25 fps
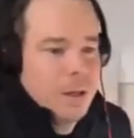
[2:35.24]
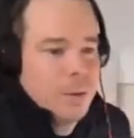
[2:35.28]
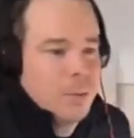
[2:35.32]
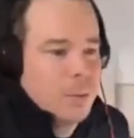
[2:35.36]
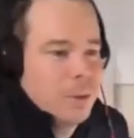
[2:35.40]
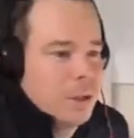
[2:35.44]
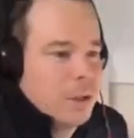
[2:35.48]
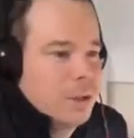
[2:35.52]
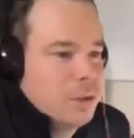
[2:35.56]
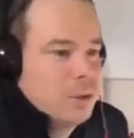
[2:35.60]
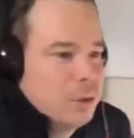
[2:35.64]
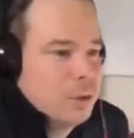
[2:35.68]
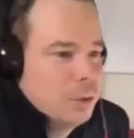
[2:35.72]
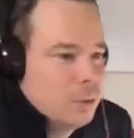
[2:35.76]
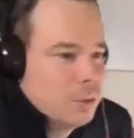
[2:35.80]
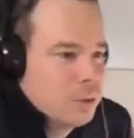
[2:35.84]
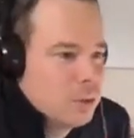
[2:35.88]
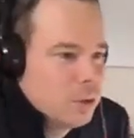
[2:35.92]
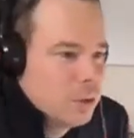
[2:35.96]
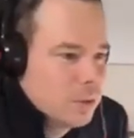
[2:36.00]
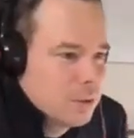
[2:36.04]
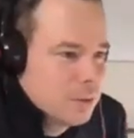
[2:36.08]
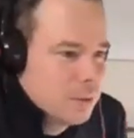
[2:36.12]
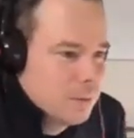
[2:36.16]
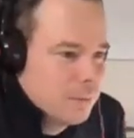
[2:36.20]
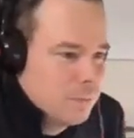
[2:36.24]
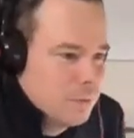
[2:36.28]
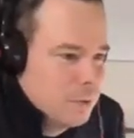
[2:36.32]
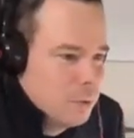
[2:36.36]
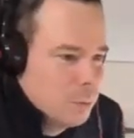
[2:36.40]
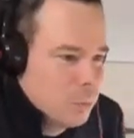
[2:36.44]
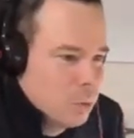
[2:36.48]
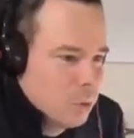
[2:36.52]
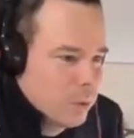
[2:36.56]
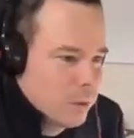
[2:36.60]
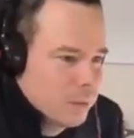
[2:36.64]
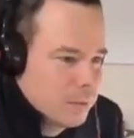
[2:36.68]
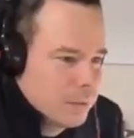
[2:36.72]
want to do just a few
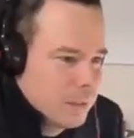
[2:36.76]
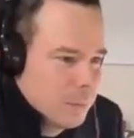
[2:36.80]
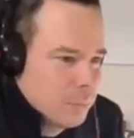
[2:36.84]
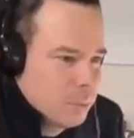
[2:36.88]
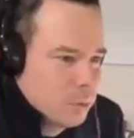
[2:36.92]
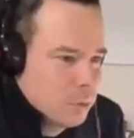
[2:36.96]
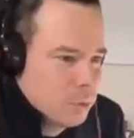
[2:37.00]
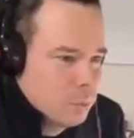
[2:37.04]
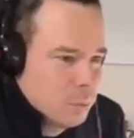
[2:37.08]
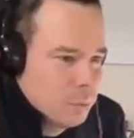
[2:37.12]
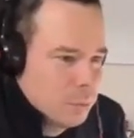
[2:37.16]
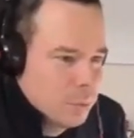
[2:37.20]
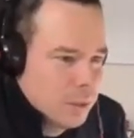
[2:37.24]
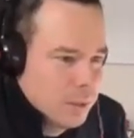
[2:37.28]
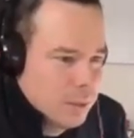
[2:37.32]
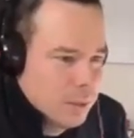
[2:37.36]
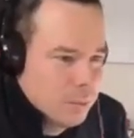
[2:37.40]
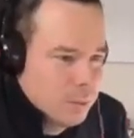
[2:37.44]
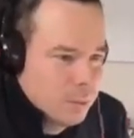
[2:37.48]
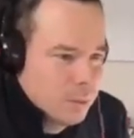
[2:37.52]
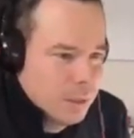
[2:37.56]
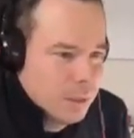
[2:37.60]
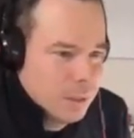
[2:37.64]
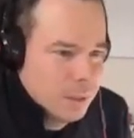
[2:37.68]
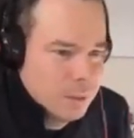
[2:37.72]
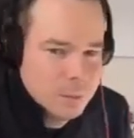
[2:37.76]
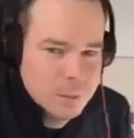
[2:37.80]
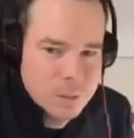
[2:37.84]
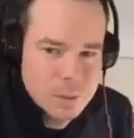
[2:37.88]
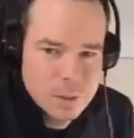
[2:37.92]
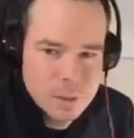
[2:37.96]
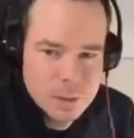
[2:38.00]
more examples. We'll play around.